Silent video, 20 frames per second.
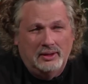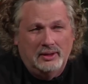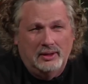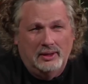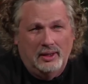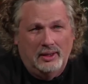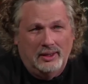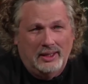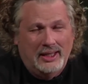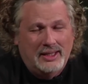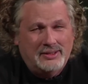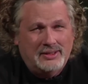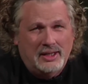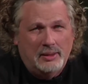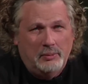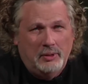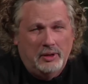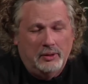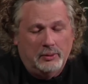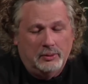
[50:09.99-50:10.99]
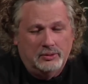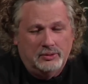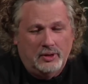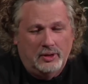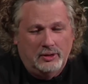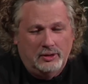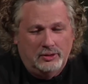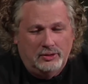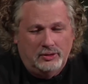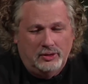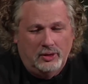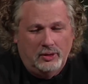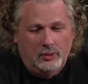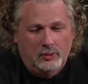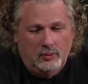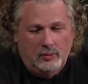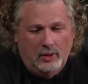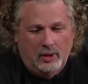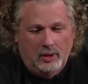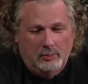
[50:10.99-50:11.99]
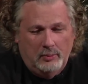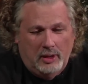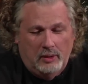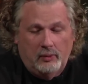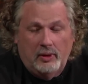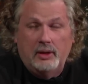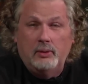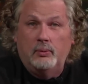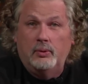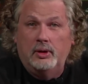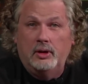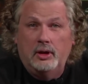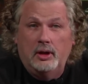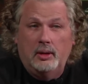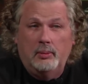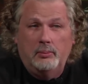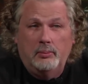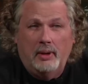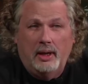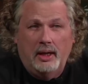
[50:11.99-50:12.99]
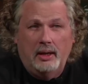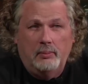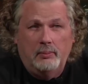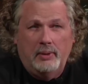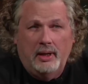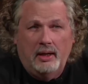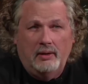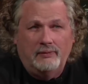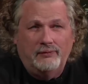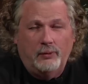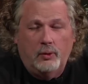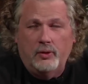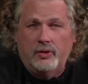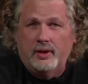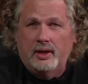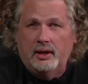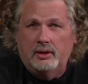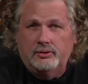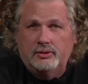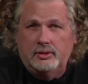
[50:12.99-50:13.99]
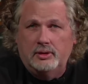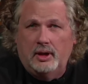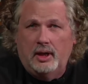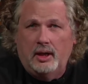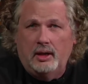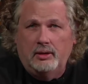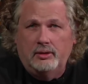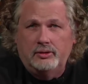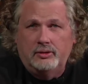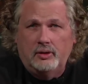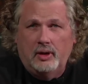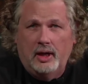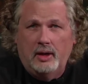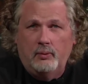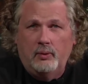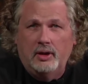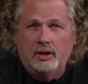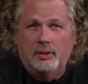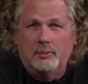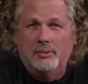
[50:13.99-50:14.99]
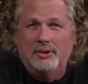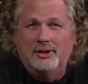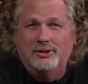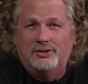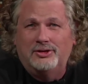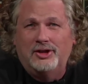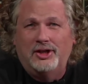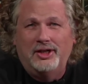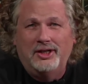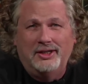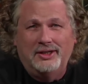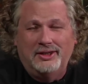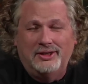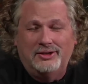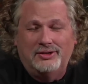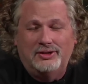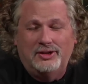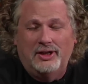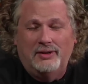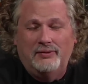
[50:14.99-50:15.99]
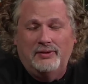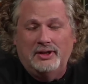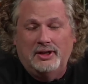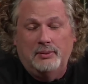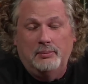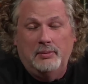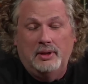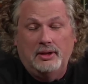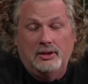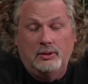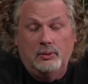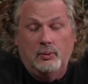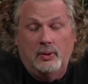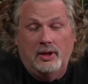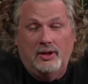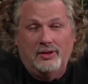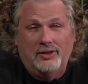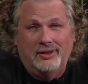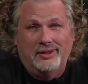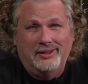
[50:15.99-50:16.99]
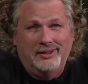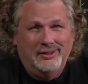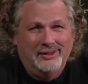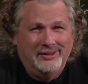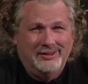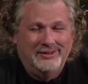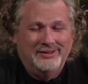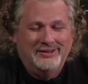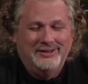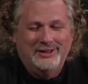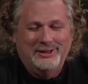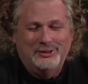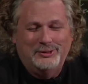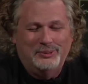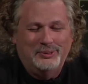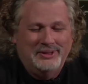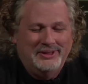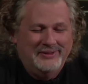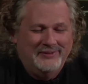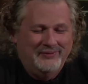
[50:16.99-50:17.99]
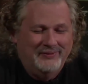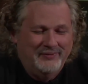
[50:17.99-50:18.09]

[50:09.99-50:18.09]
The last time Eric was on the show, uh, my rate went up by about $4,000. So I recommend studying this stuff. It can make you wealthy next week.